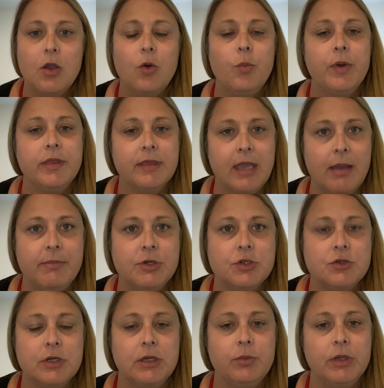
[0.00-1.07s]
With
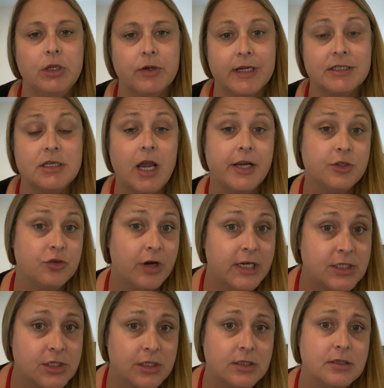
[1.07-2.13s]
chemistry, we look at
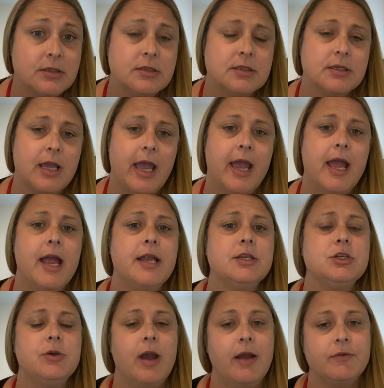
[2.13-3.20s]
titrations,
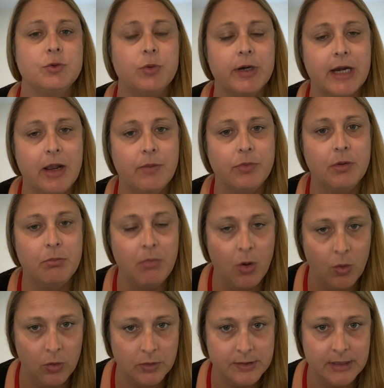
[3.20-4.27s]
and you have to work out the
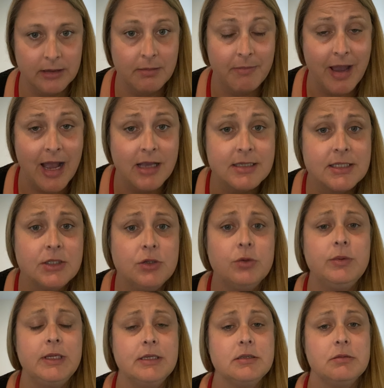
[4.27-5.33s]
moles and the mass, and
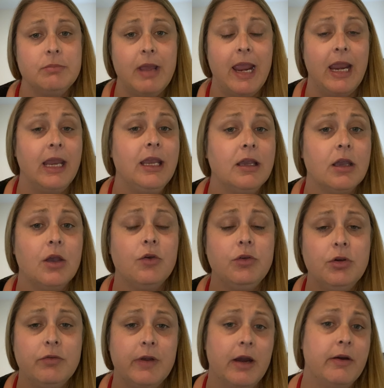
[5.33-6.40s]
you need to make
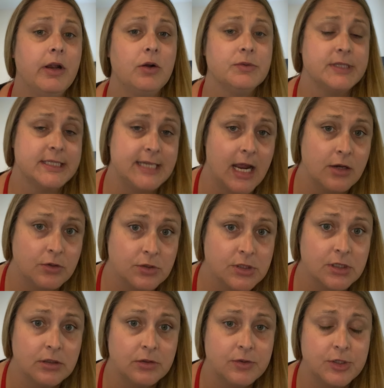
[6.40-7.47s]
your very own standard
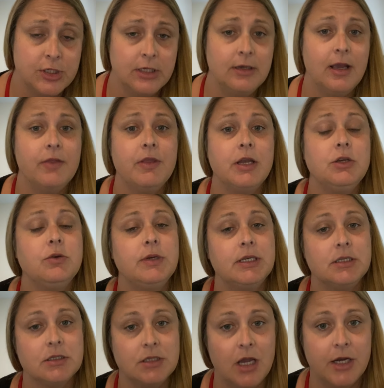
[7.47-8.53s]
solution, and then you
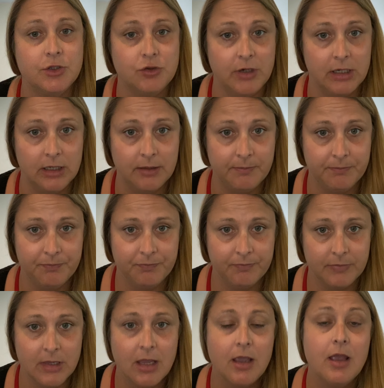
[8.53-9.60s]
need to titrate it,
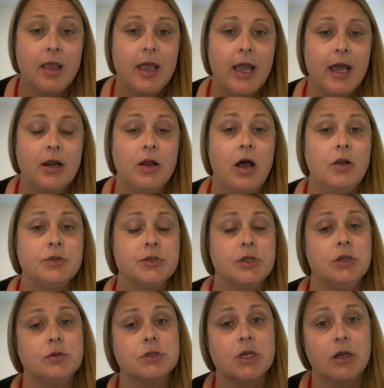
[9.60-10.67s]
and also
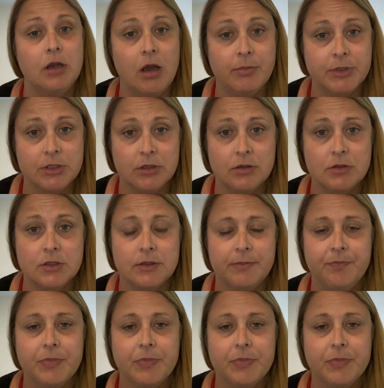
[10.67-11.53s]
use kilometers.